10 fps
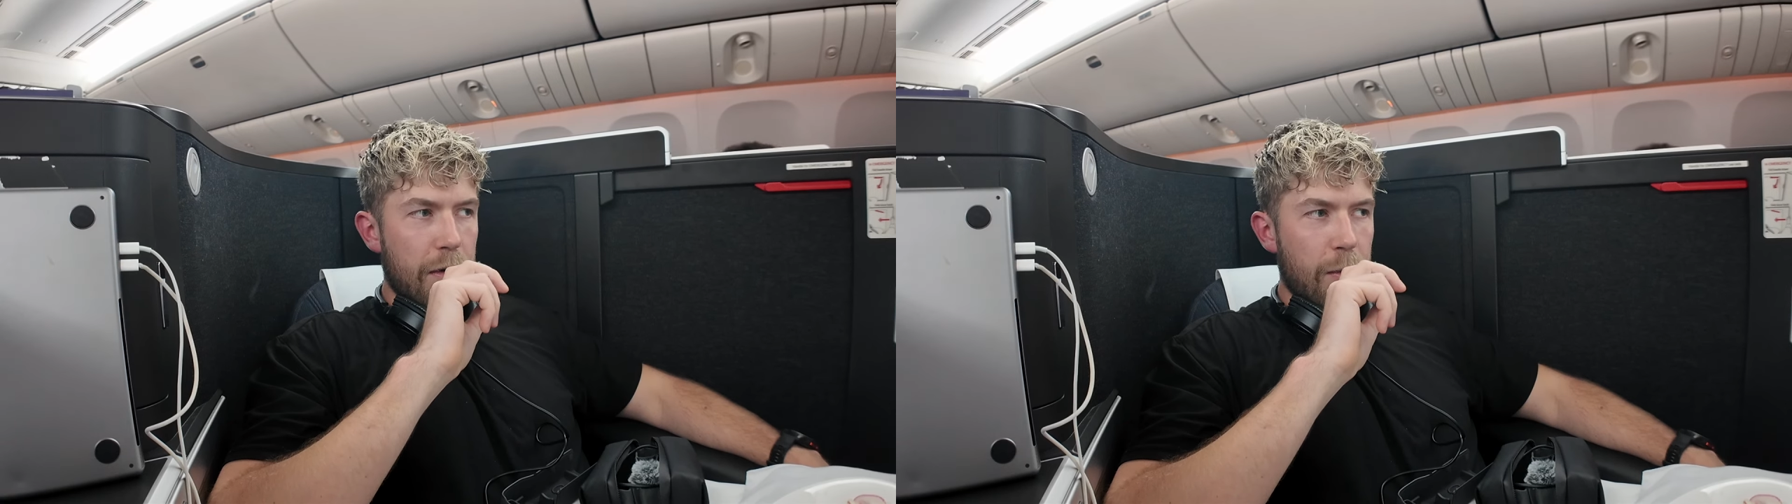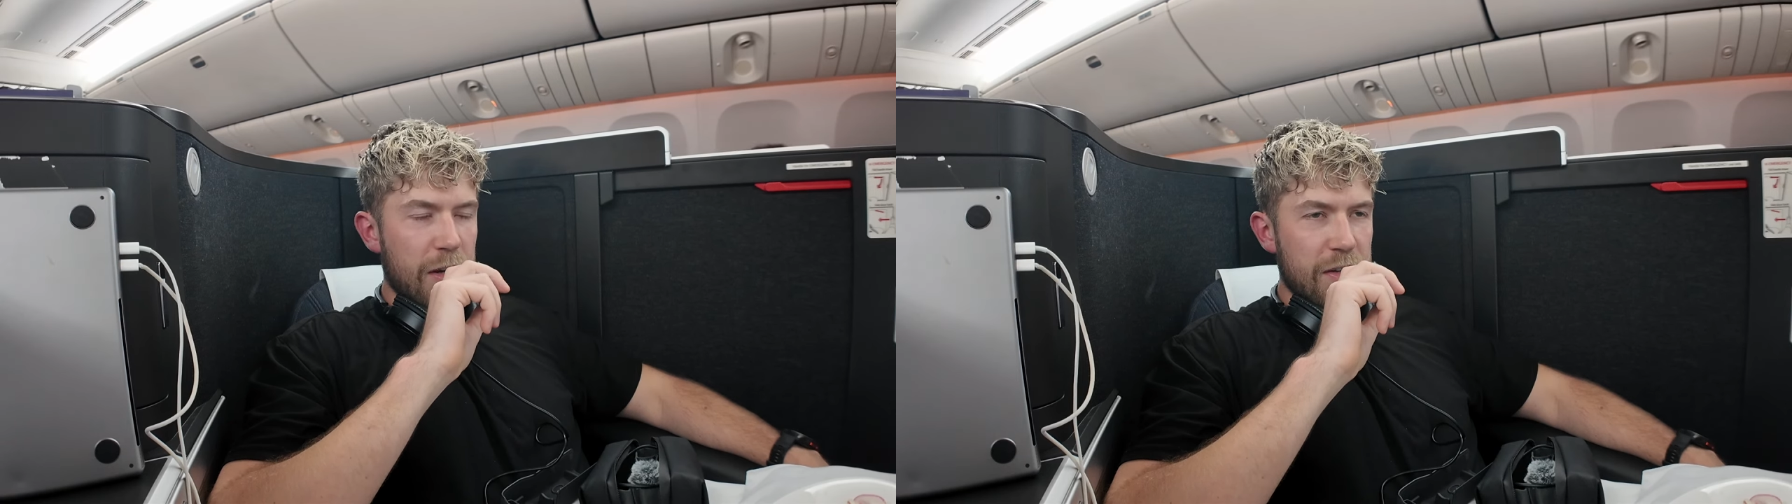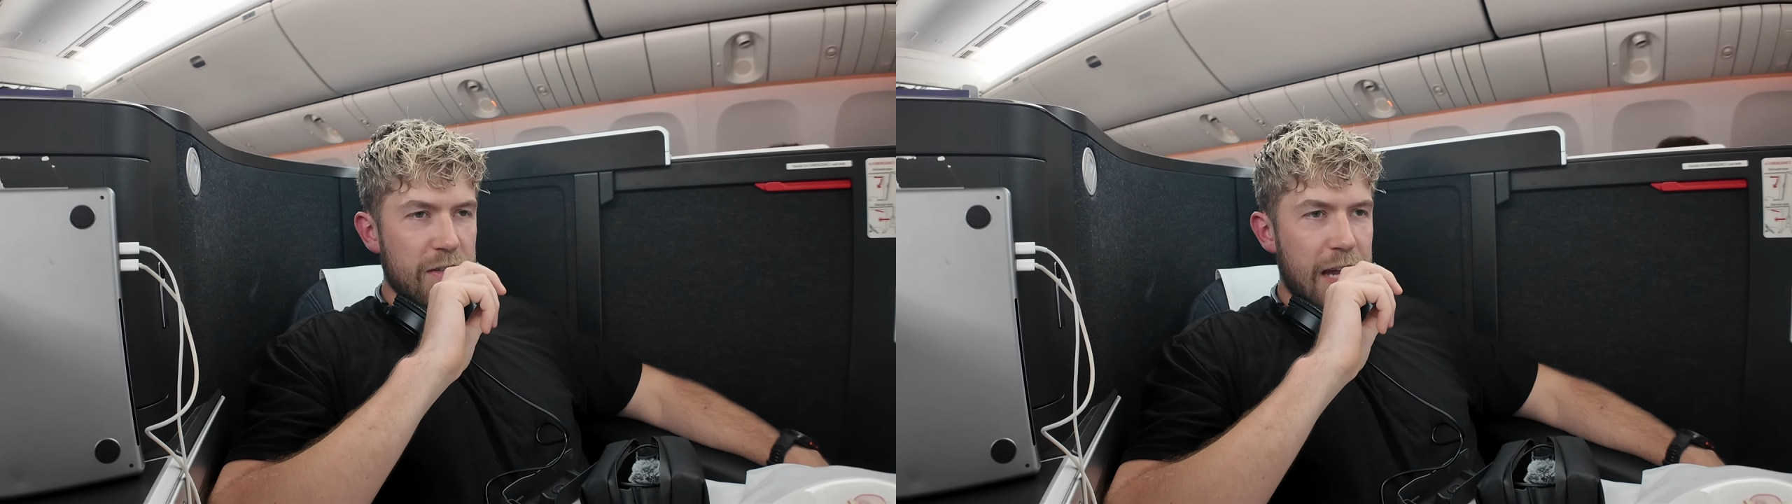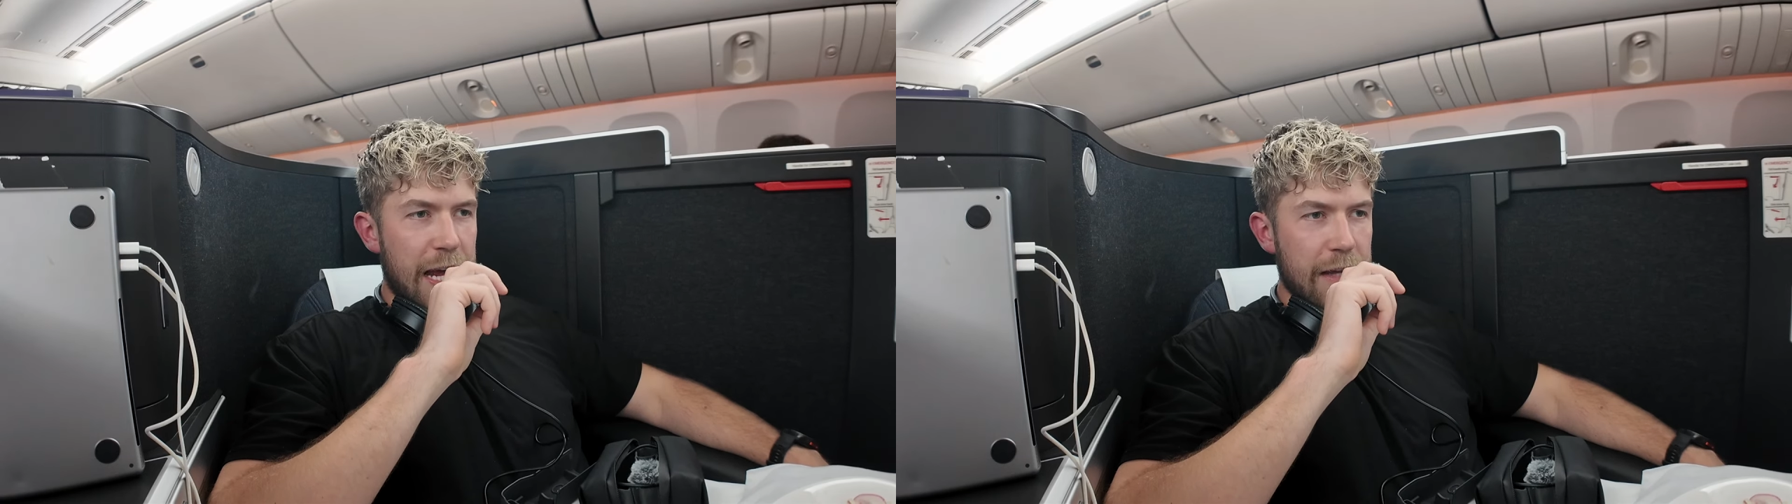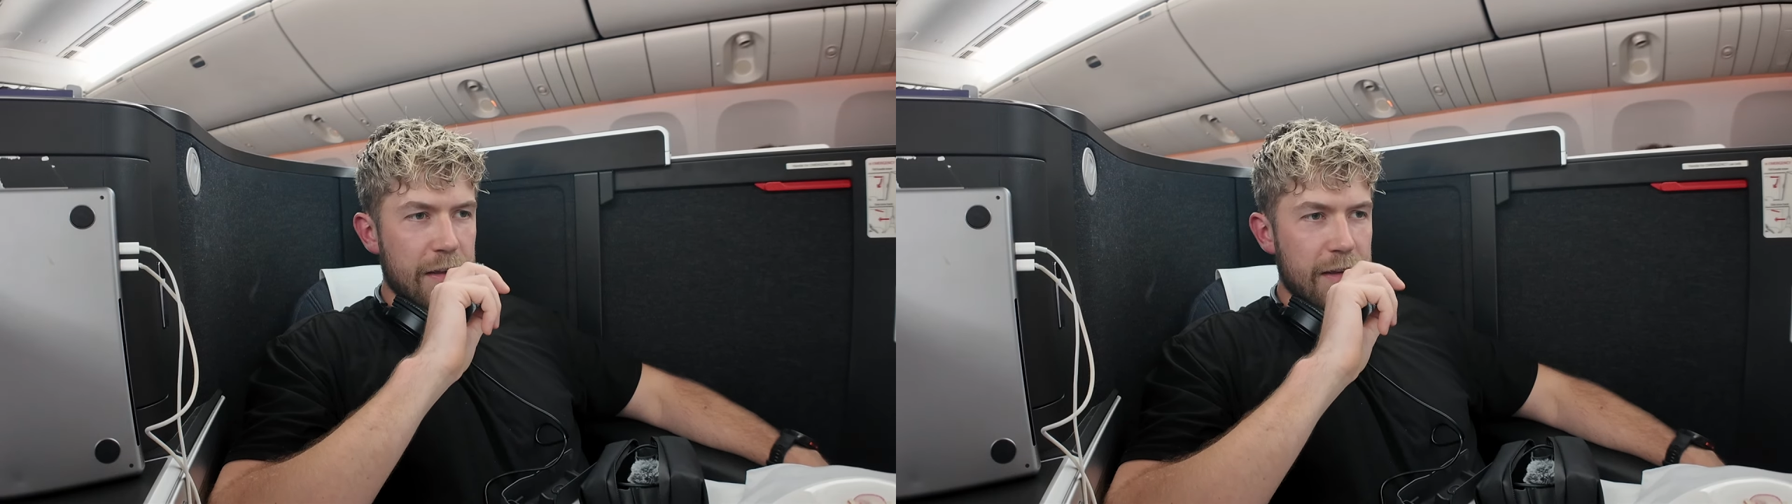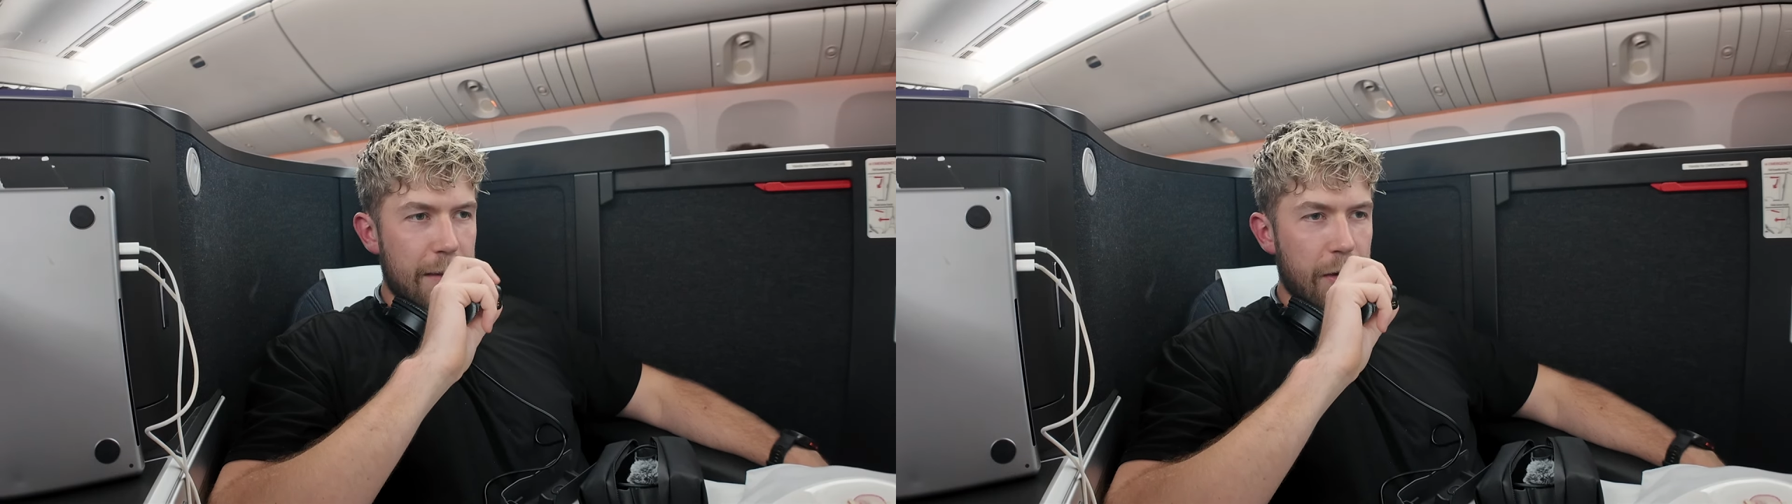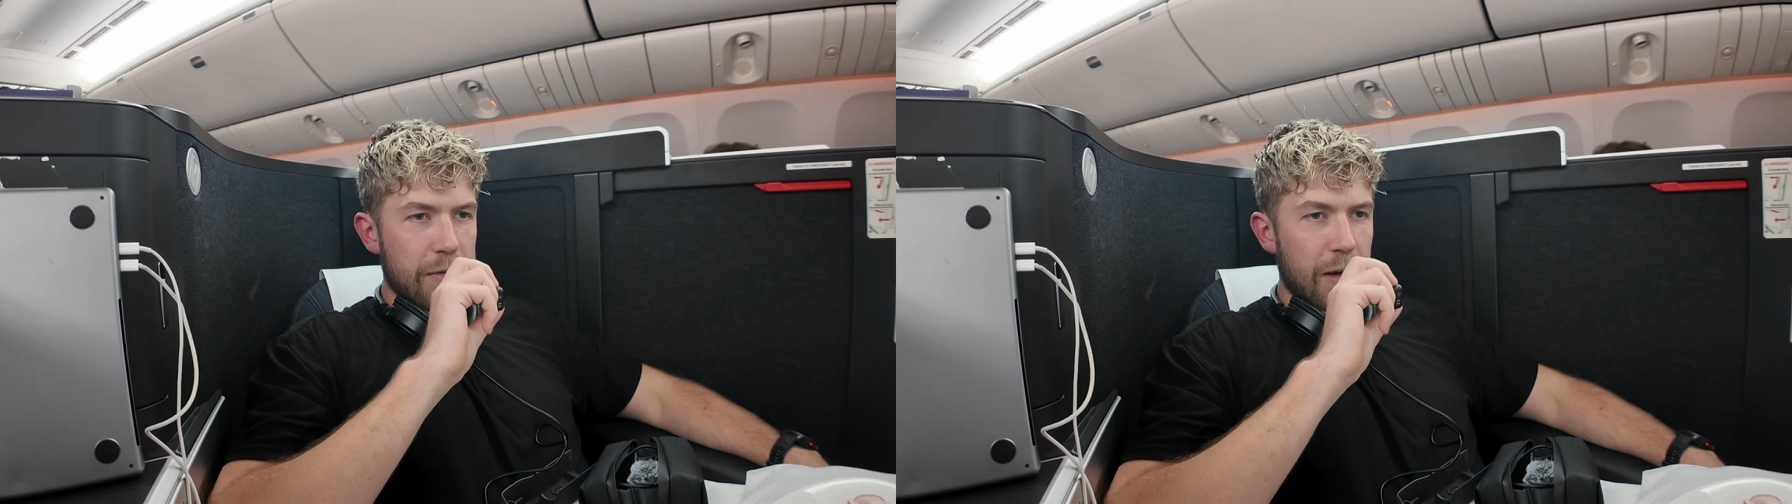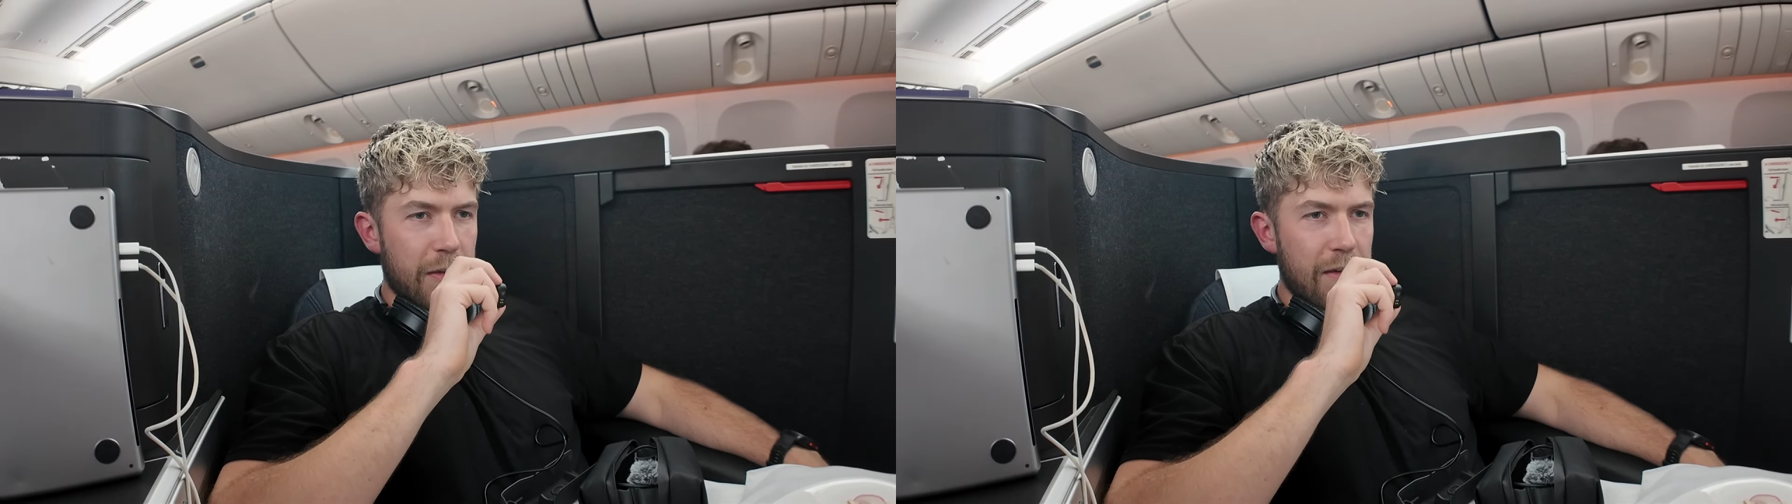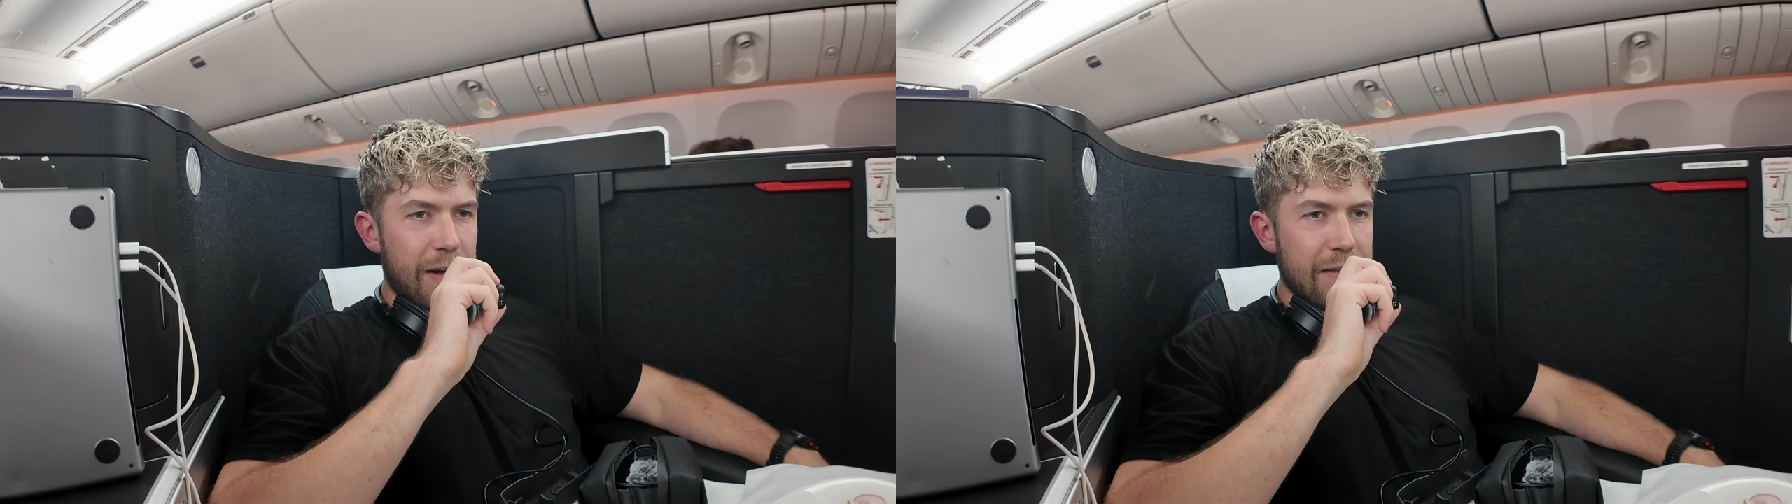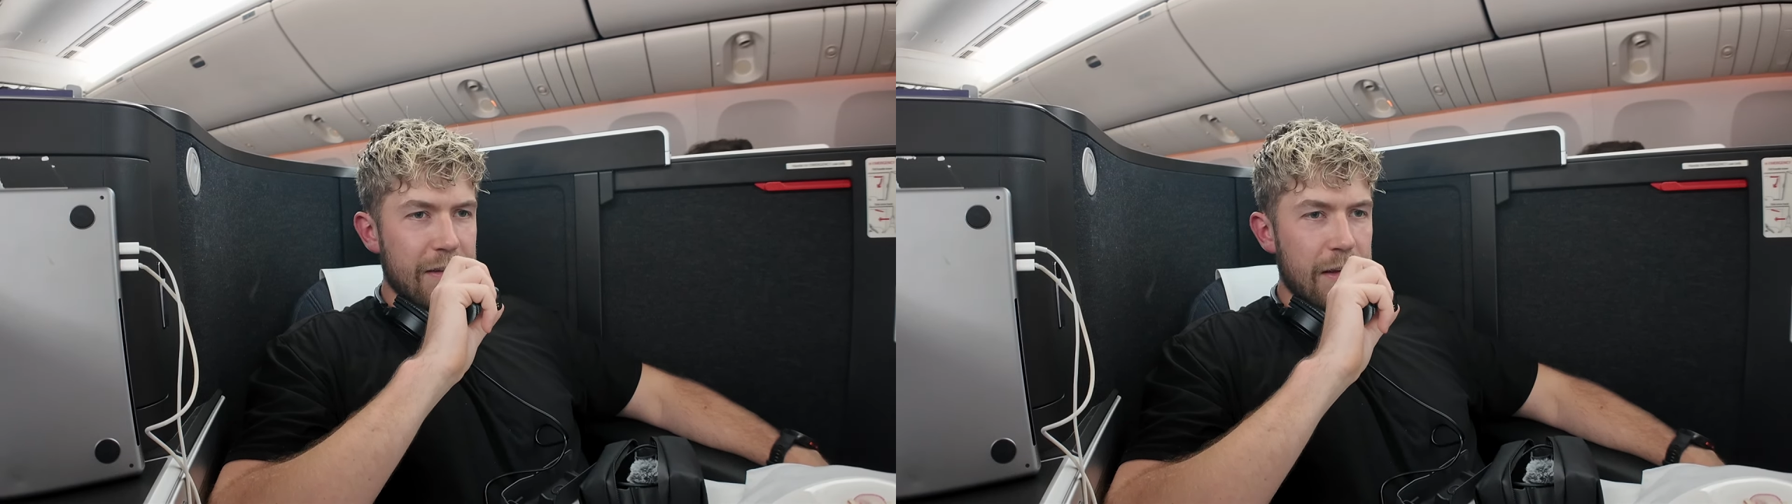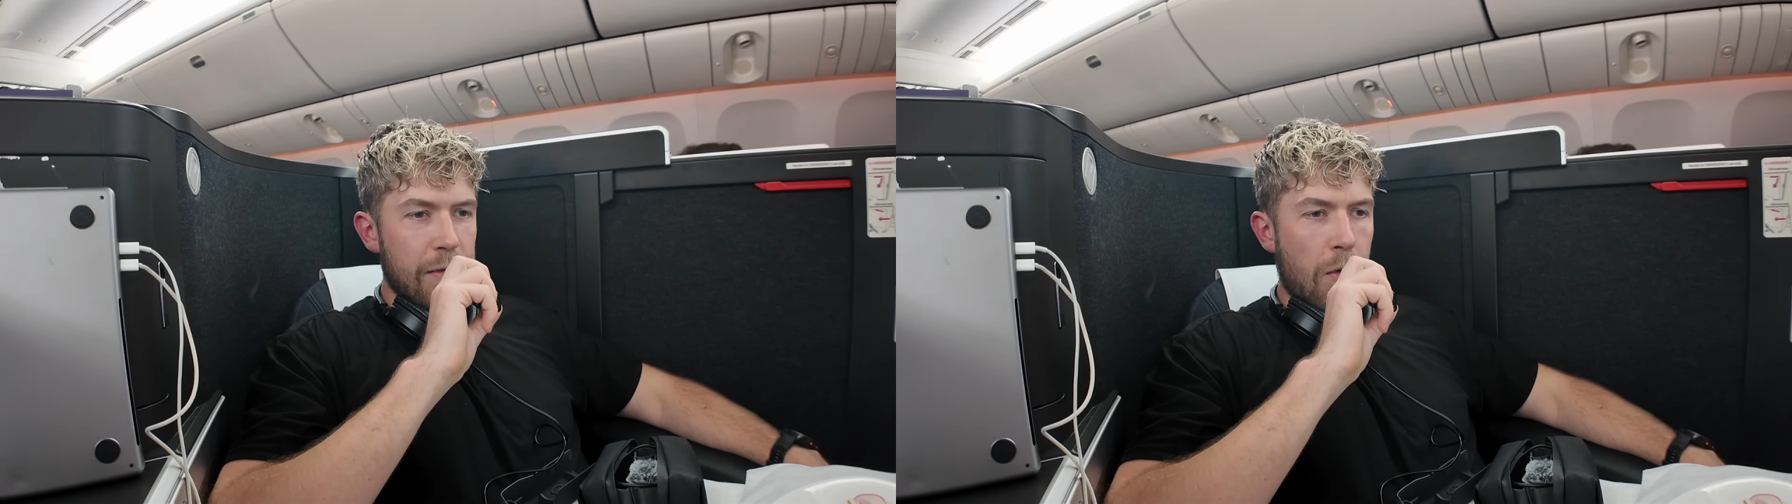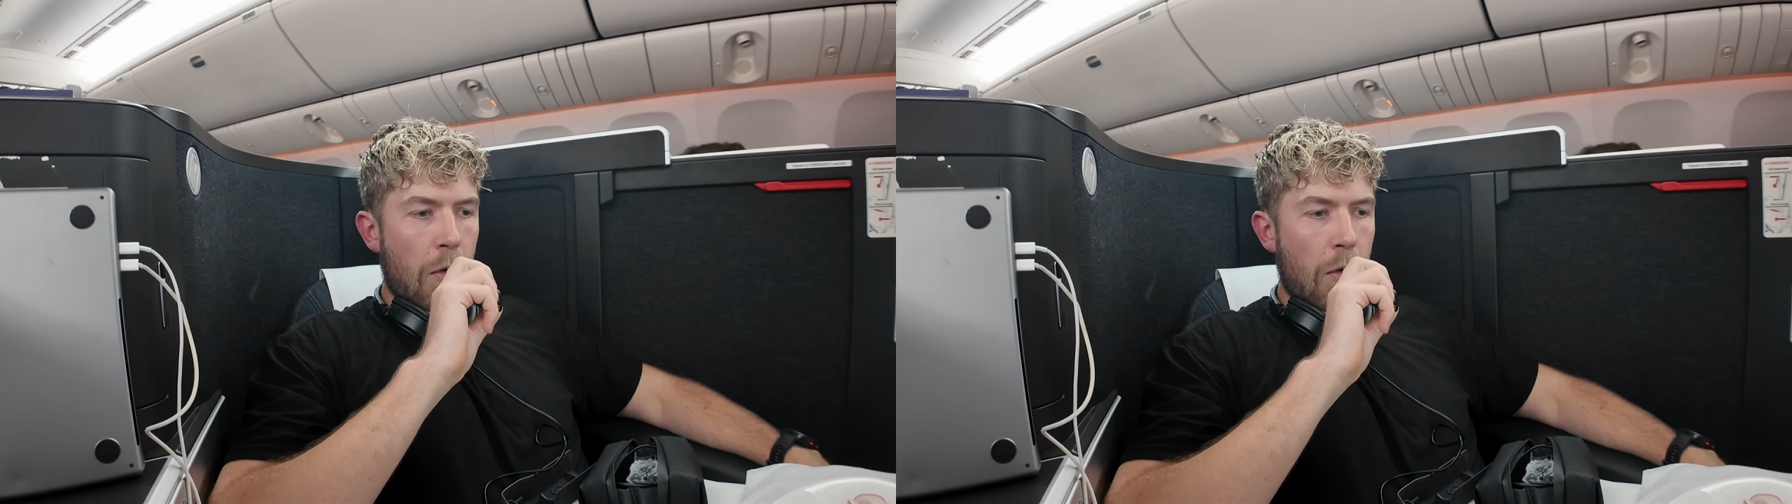We're actually staying in the same hotel the event's in.